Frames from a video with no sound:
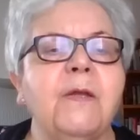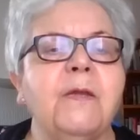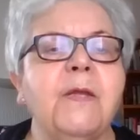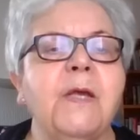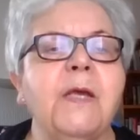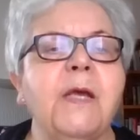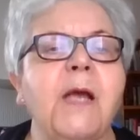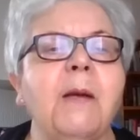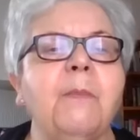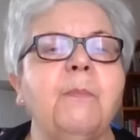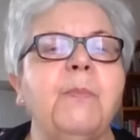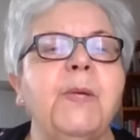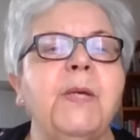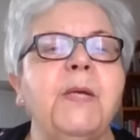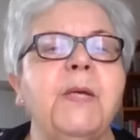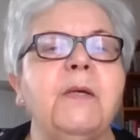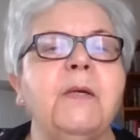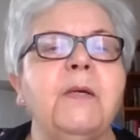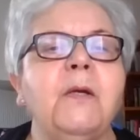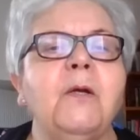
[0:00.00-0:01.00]
They
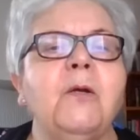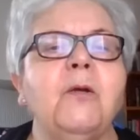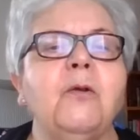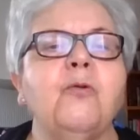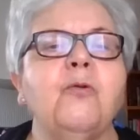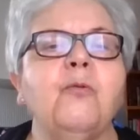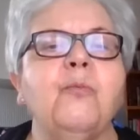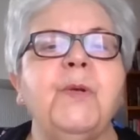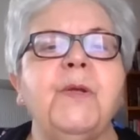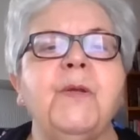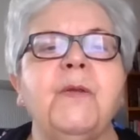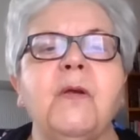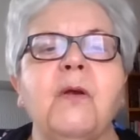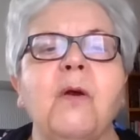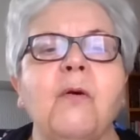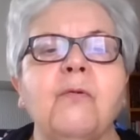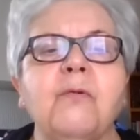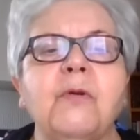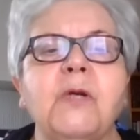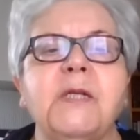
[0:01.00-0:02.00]
appear to be the
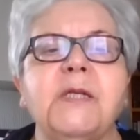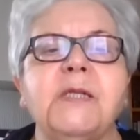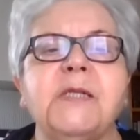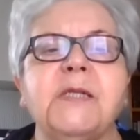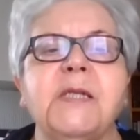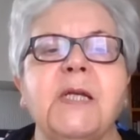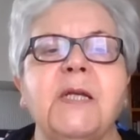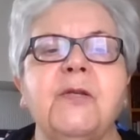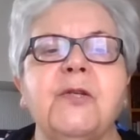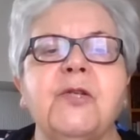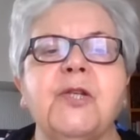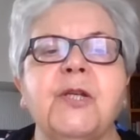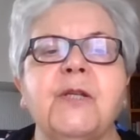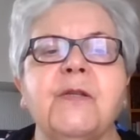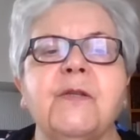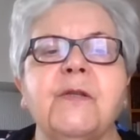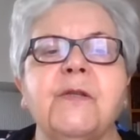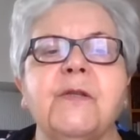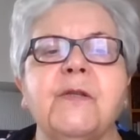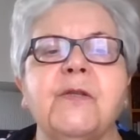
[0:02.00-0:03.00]
only
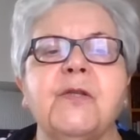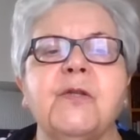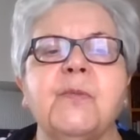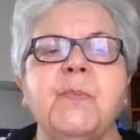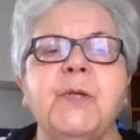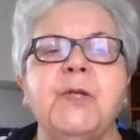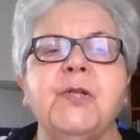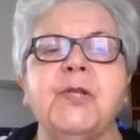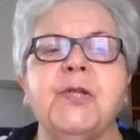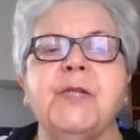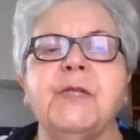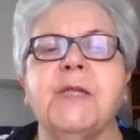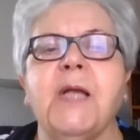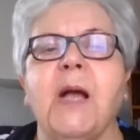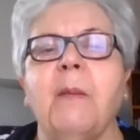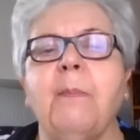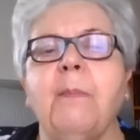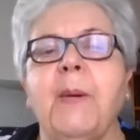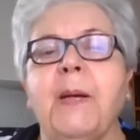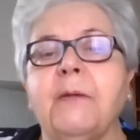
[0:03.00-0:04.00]
sentient species
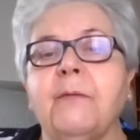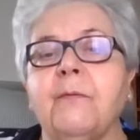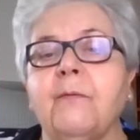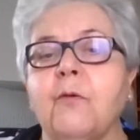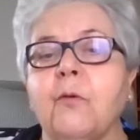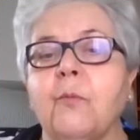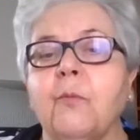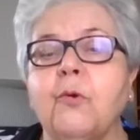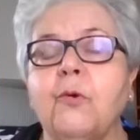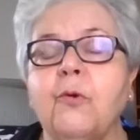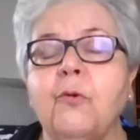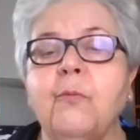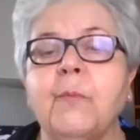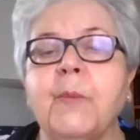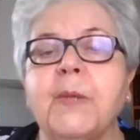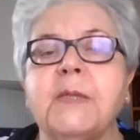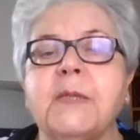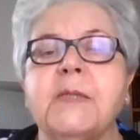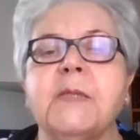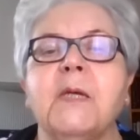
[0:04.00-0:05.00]
apart from
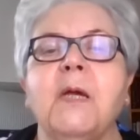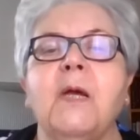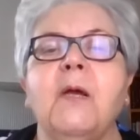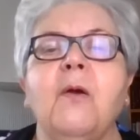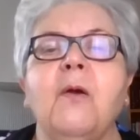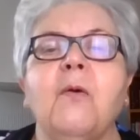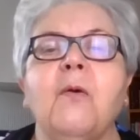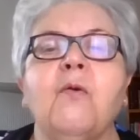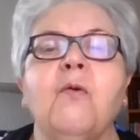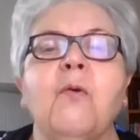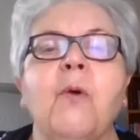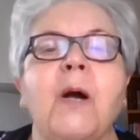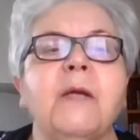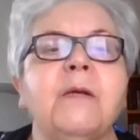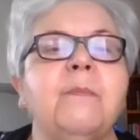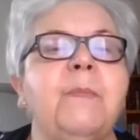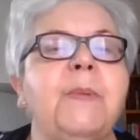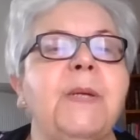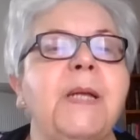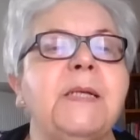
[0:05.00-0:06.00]
humans who
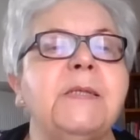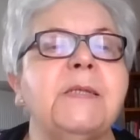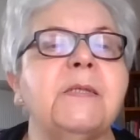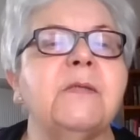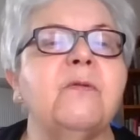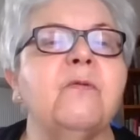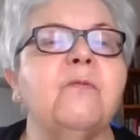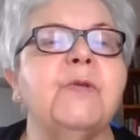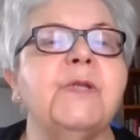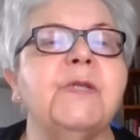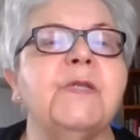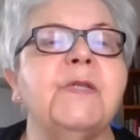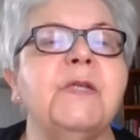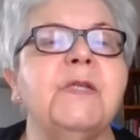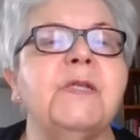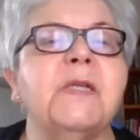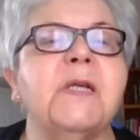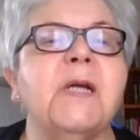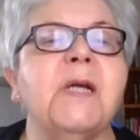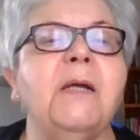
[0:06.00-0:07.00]
are blessed with
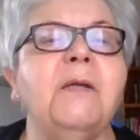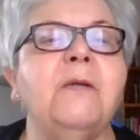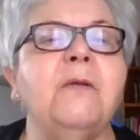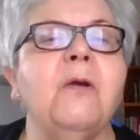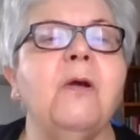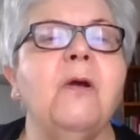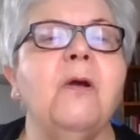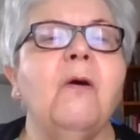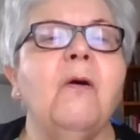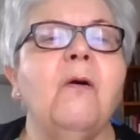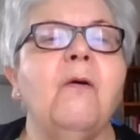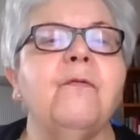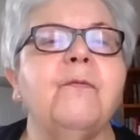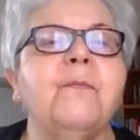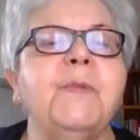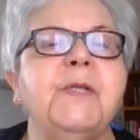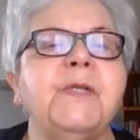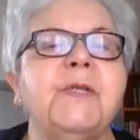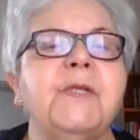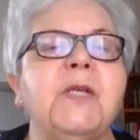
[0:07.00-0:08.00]
this kind of
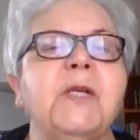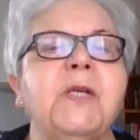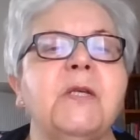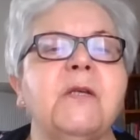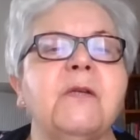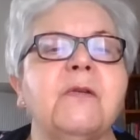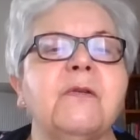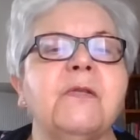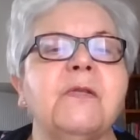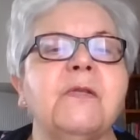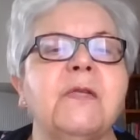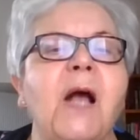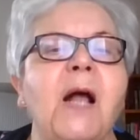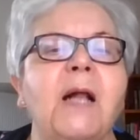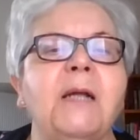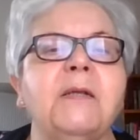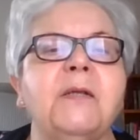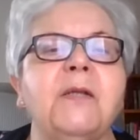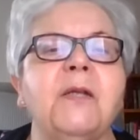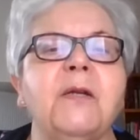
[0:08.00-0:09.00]
mysterious
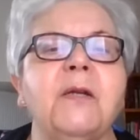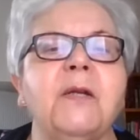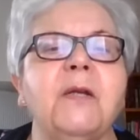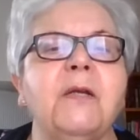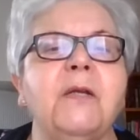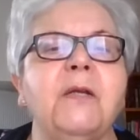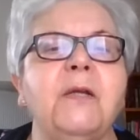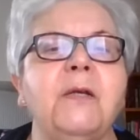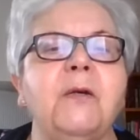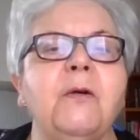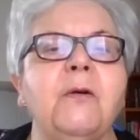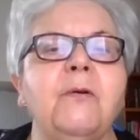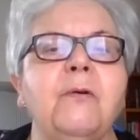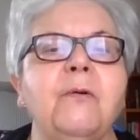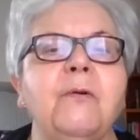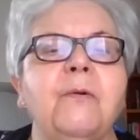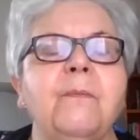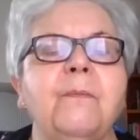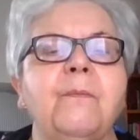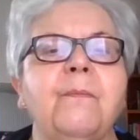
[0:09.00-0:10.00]
alter
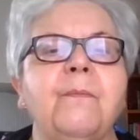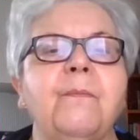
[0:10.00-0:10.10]
ego.